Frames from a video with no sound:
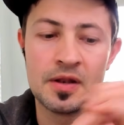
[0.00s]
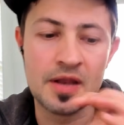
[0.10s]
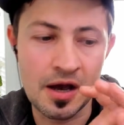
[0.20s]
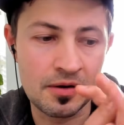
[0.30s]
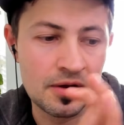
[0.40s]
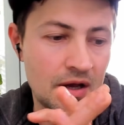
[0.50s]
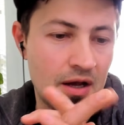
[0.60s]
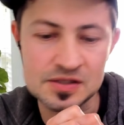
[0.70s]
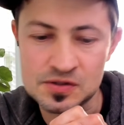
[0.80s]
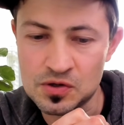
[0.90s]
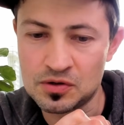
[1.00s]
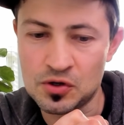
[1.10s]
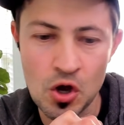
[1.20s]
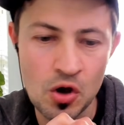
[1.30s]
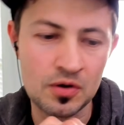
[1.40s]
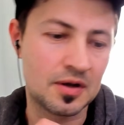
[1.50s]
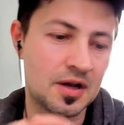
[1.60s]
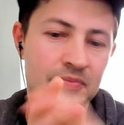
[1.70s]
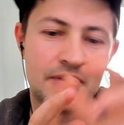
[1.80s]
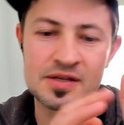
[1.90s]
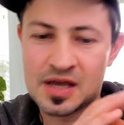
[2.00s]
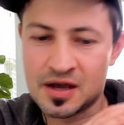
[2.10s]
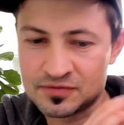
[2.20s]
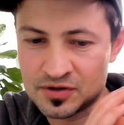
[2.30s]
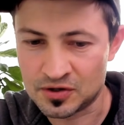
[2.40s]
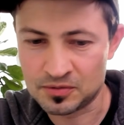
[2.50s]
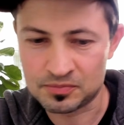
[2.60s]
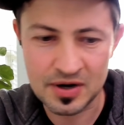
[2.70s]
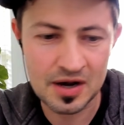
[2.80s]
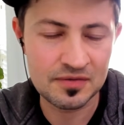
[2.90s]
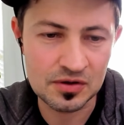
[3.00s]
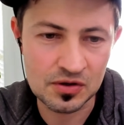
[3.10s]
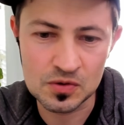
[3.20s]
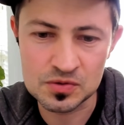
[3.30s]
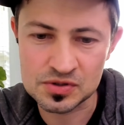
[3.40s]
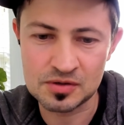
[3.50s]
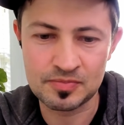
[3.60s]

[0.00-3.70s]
Now, as you know, companies have their private user,